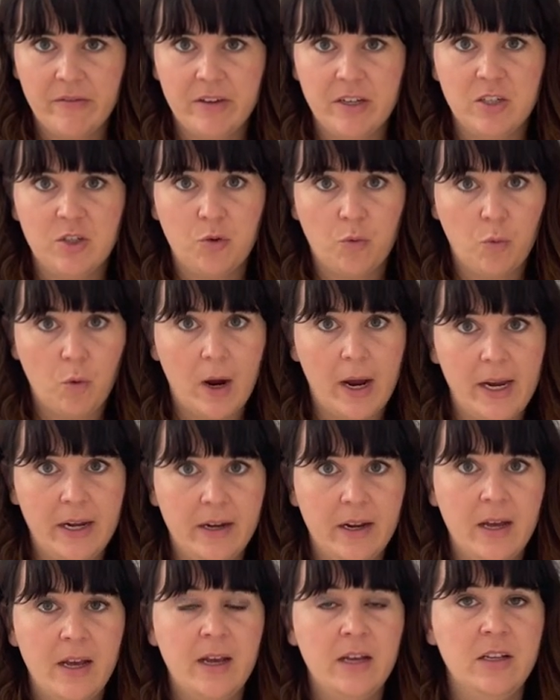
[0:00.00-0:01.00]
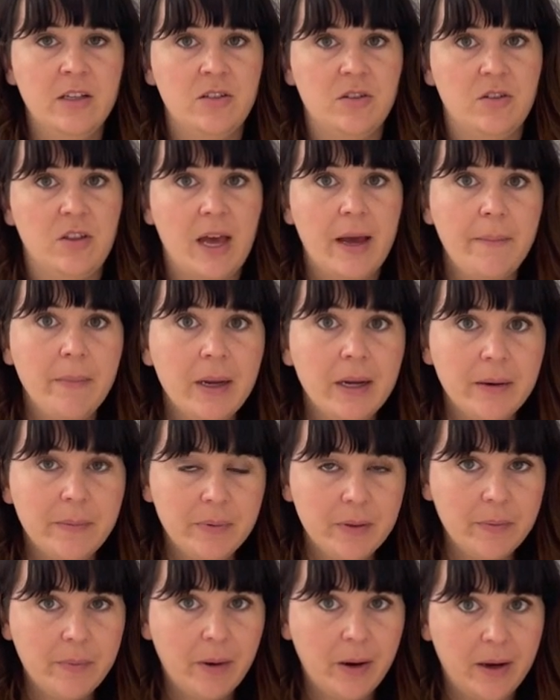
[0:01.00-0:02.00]
inch wide. So that made up
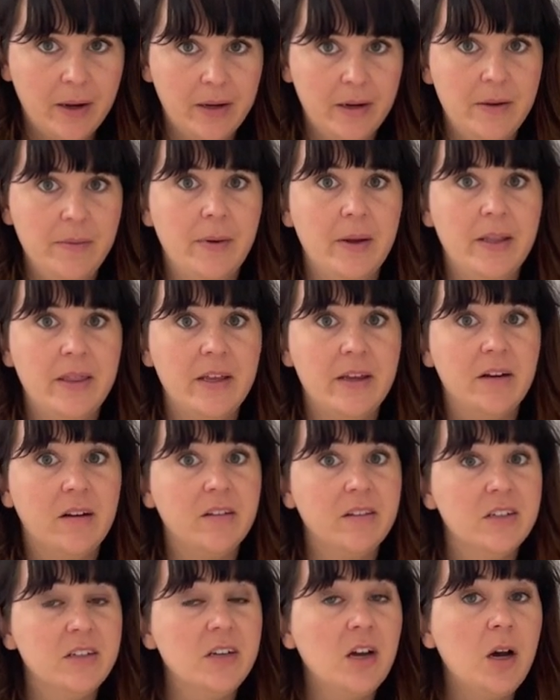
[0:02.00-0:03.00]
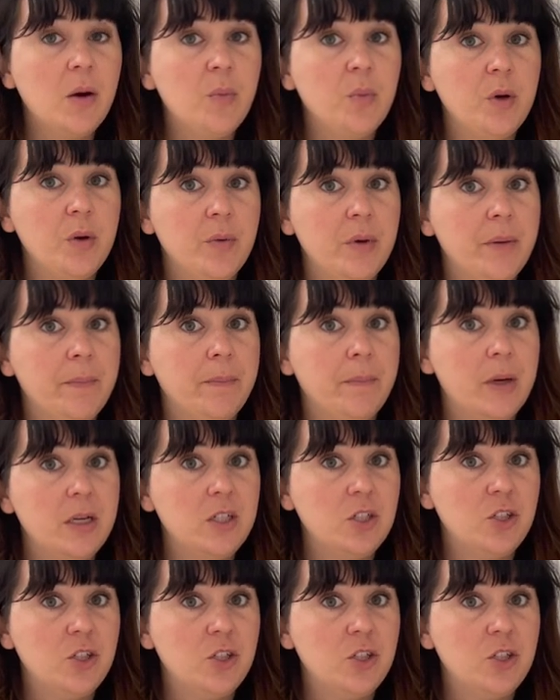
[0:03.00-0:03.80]
the bottom. And then on the top, we went much